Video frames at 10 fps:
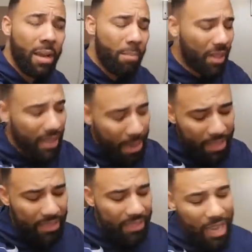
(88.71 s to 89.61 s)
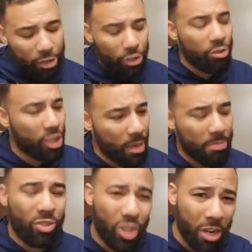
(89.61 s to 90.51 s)
But let me tell you
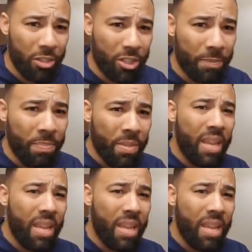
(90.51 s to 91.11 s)
something, church.